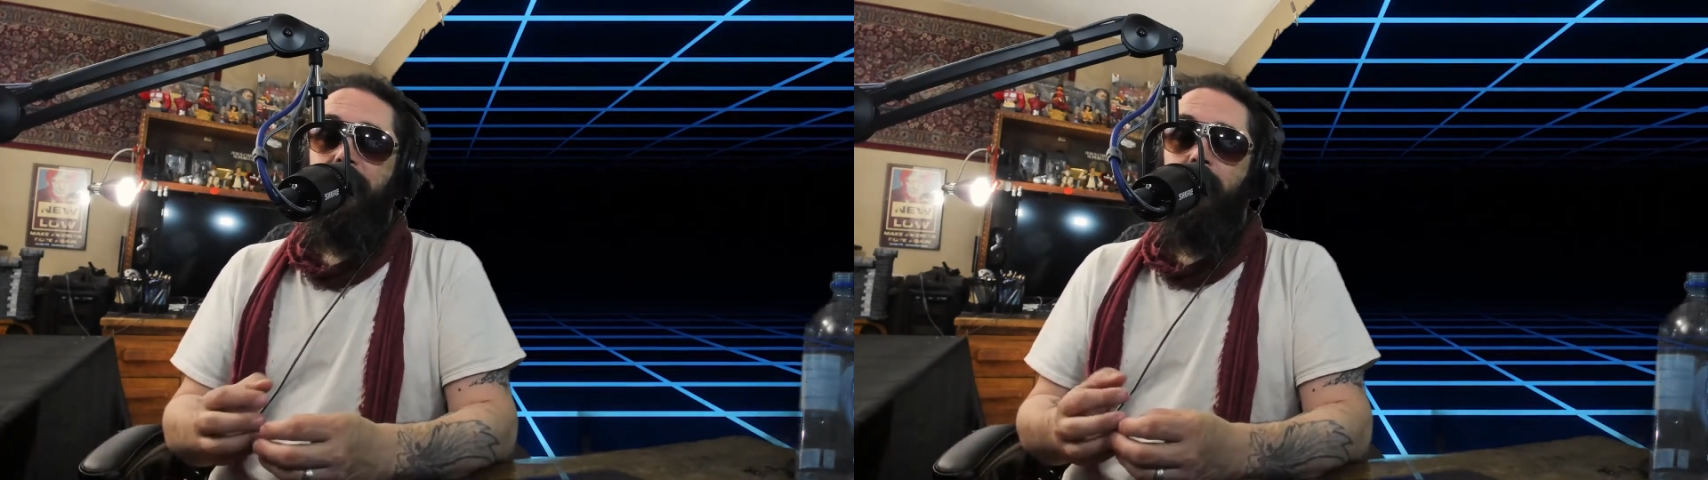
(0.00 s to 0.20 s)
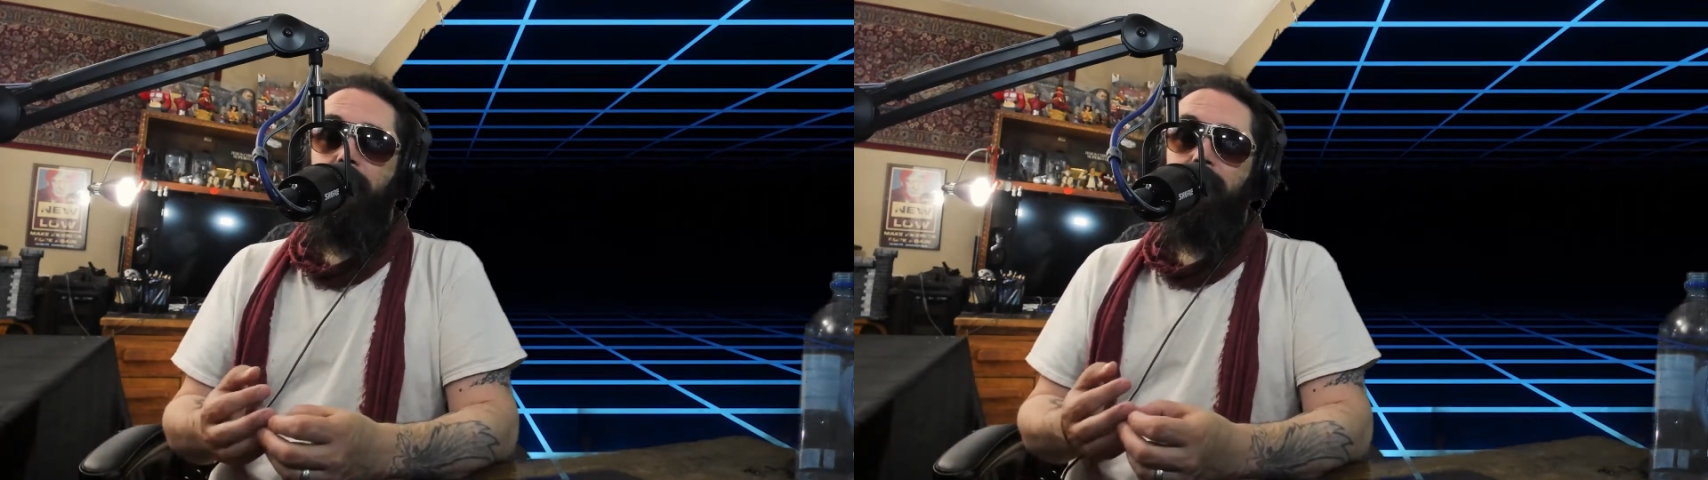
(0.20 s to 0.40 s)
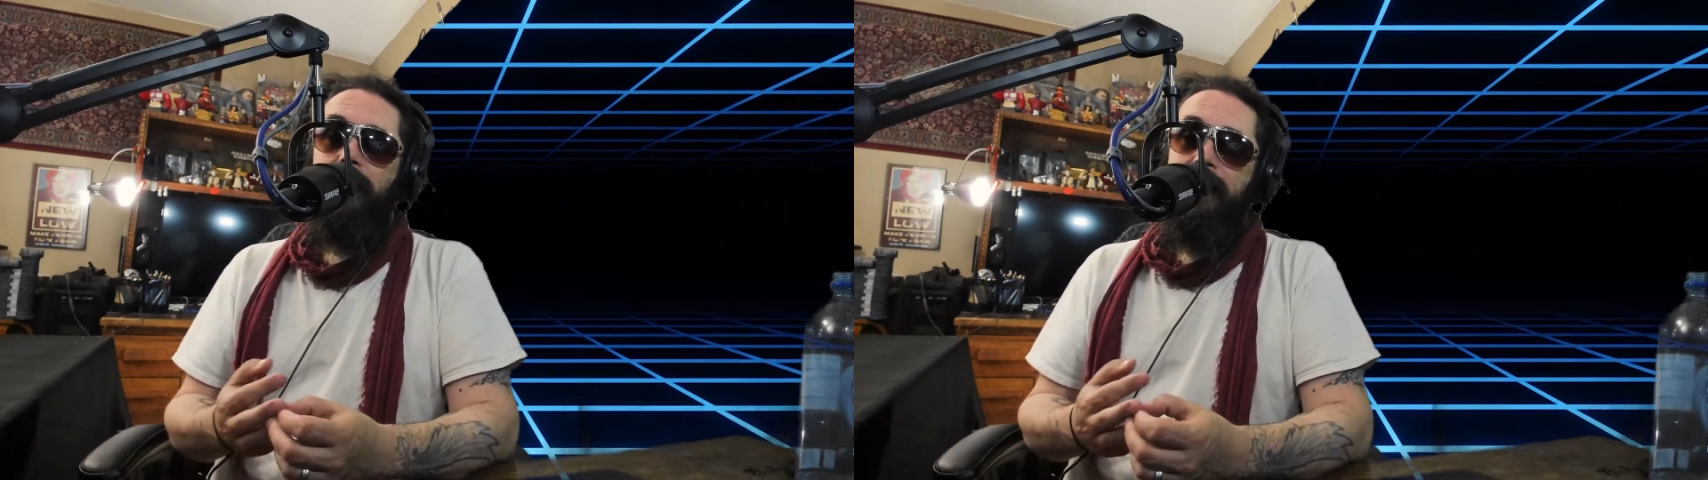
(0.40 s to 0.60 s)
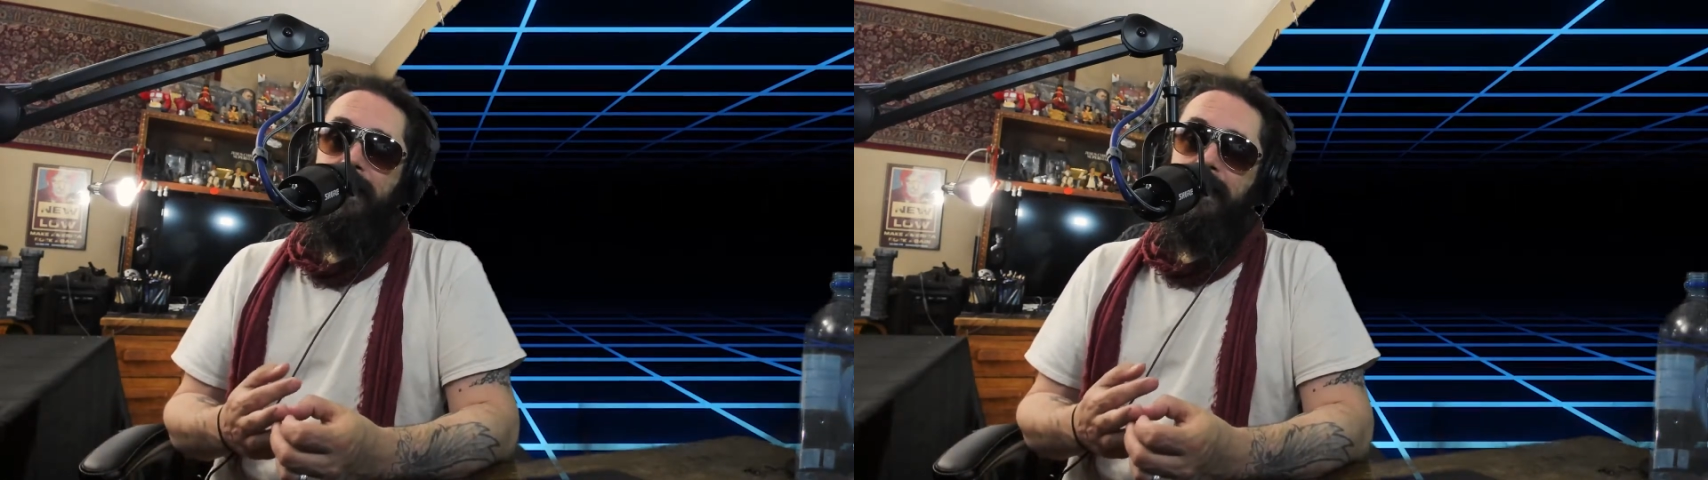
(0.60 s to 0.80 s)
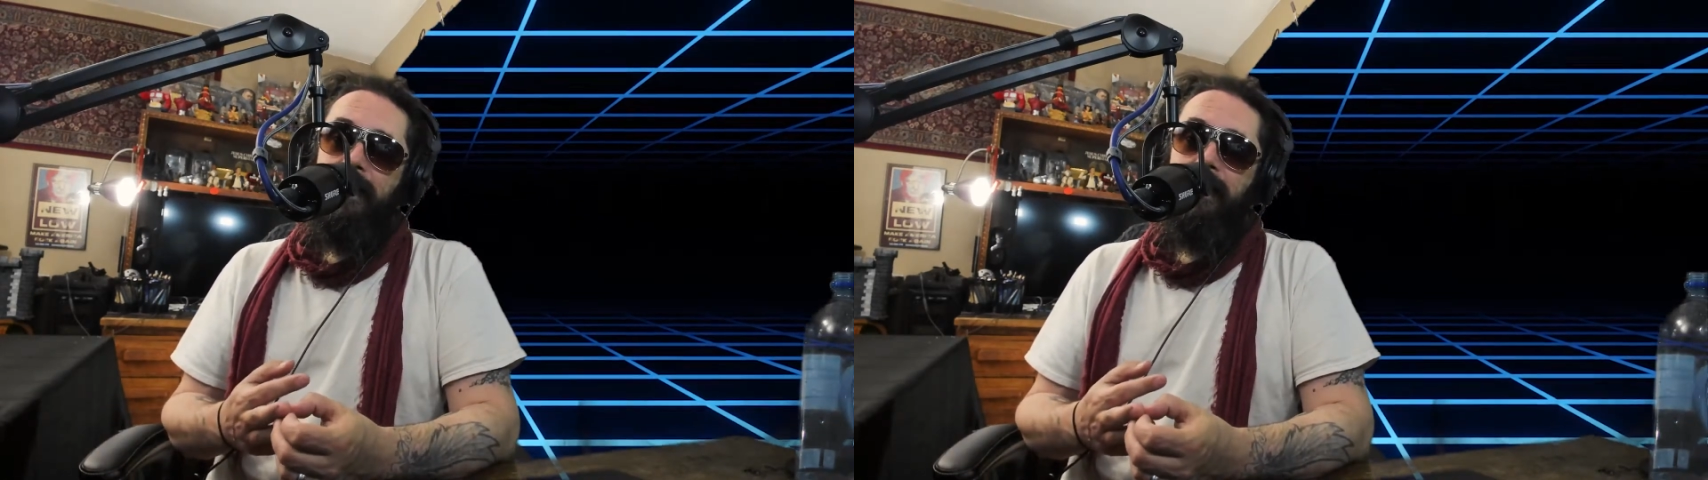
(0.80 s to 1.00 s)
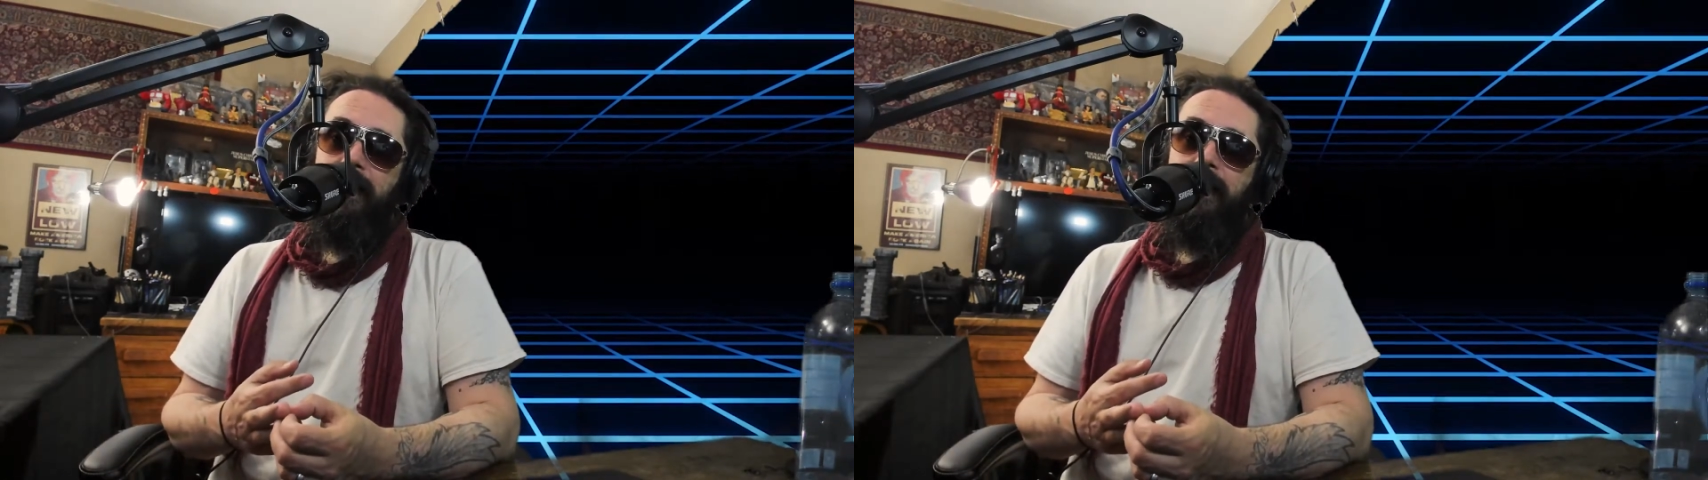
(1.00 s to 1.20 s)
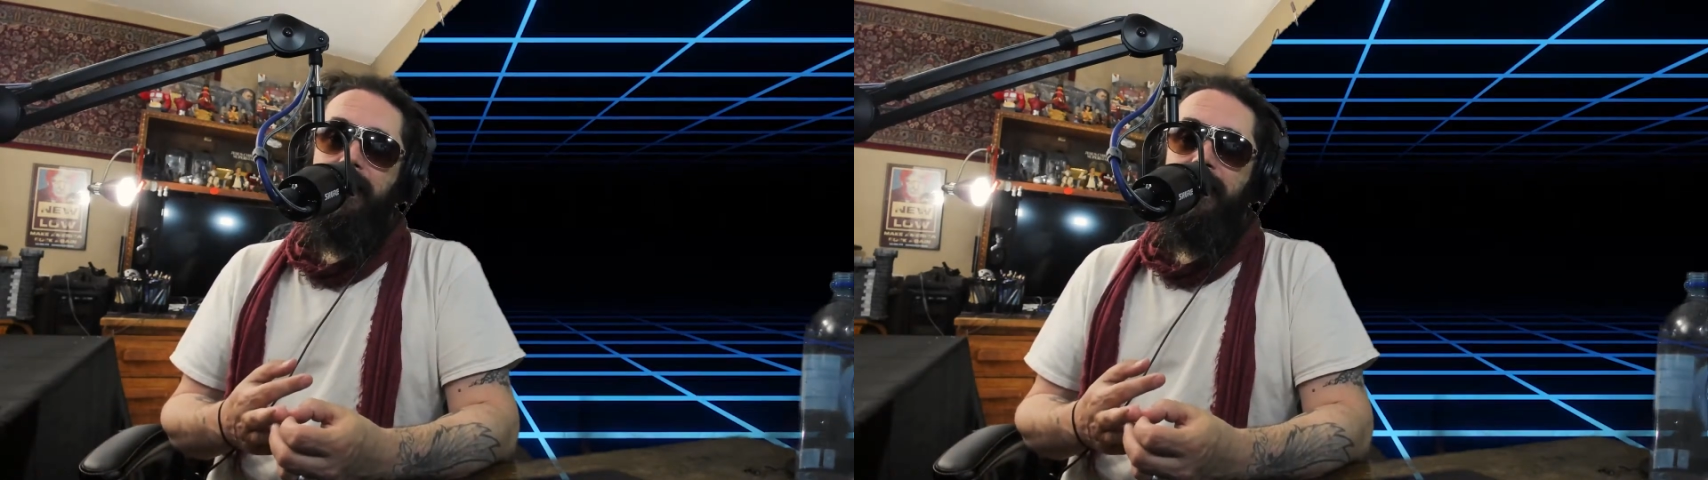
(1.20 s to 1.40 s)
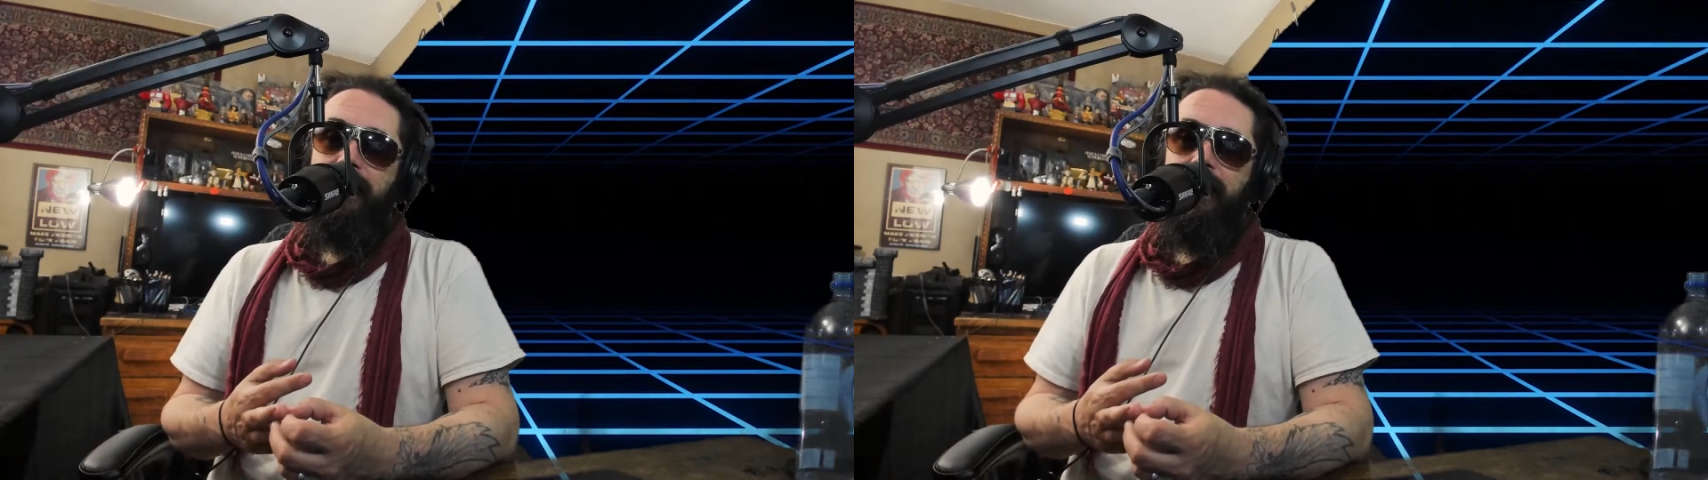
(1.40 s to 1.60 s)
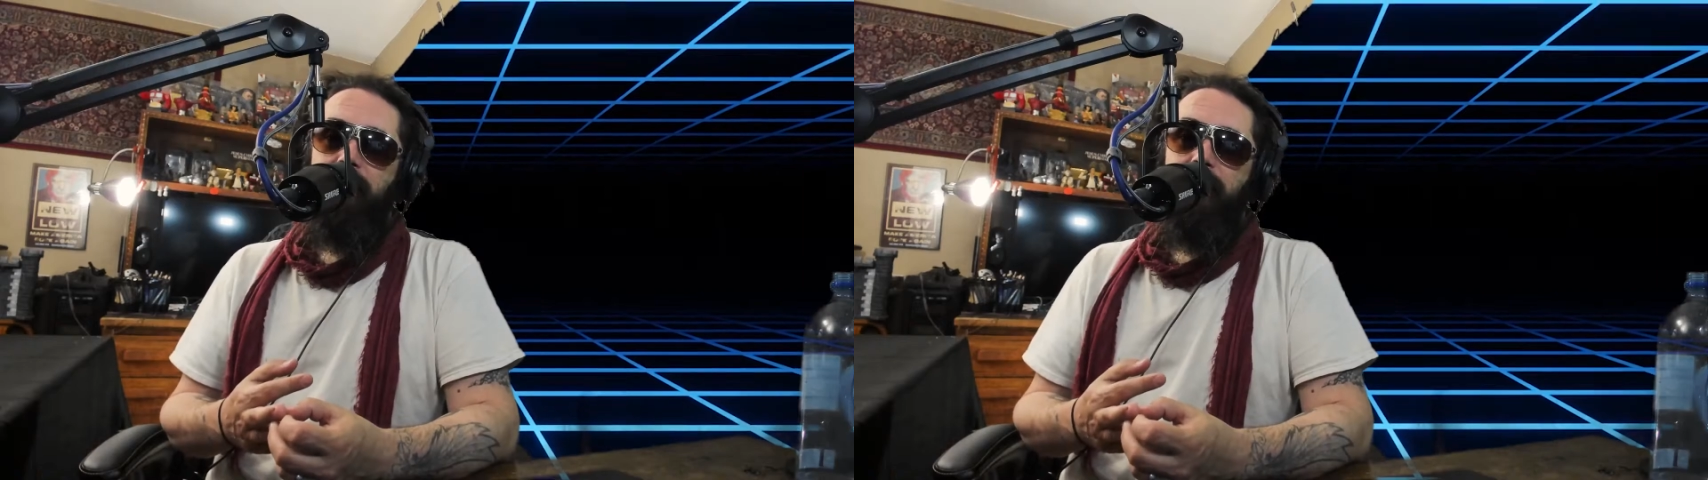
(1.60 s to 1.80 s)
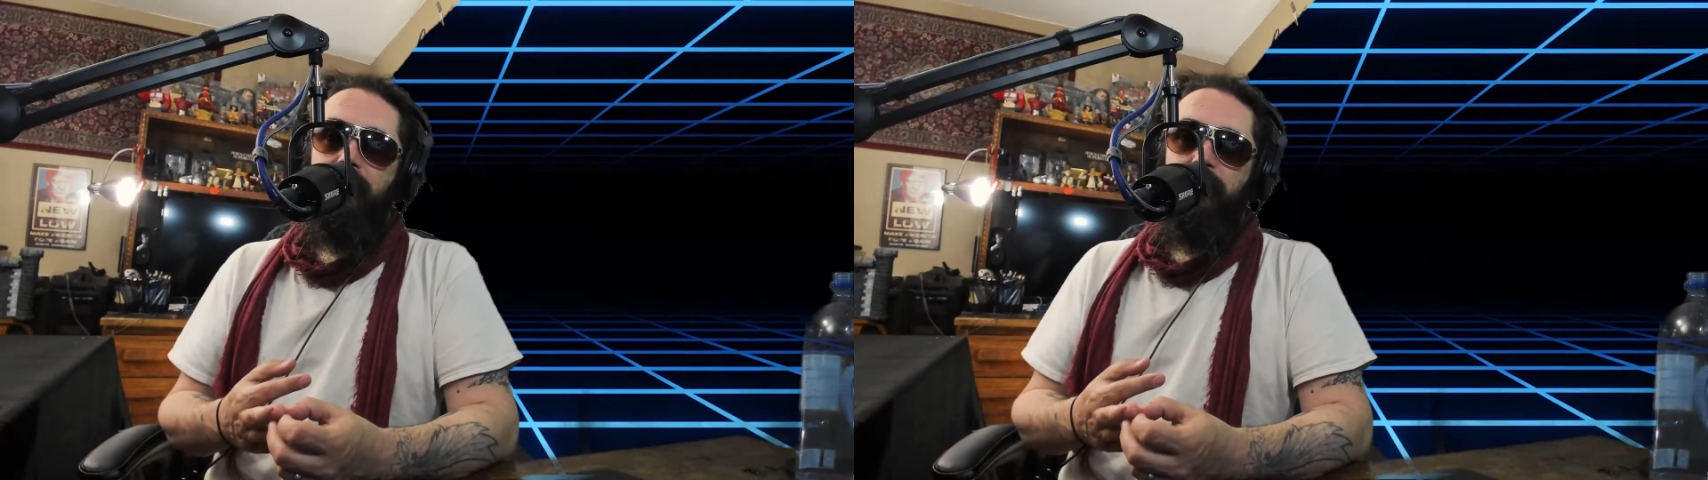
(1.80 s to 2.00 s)
Hopefully, he takes the
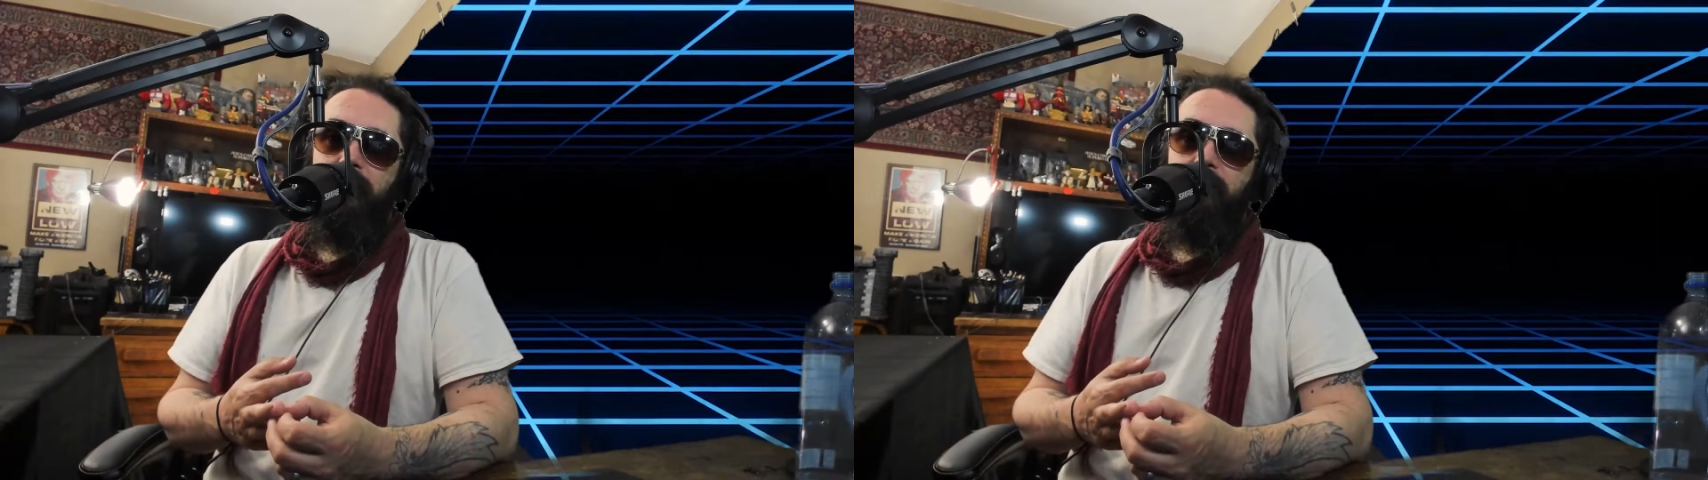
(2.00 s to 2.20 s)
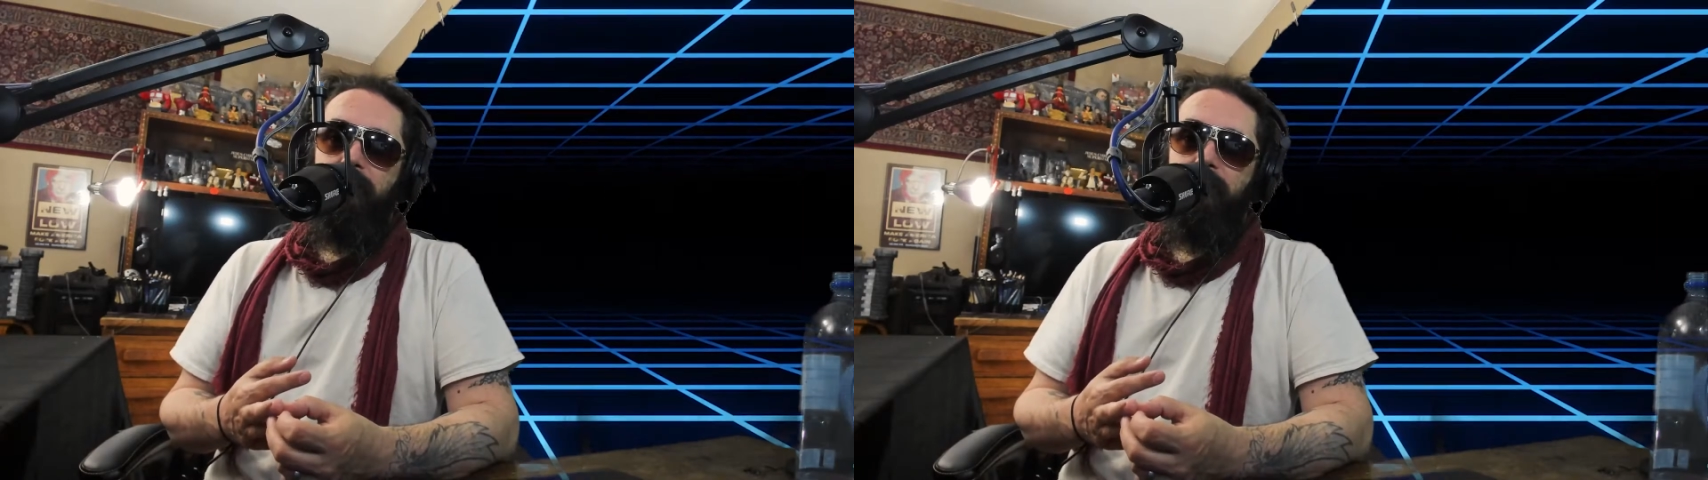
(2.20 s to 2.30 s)
effort to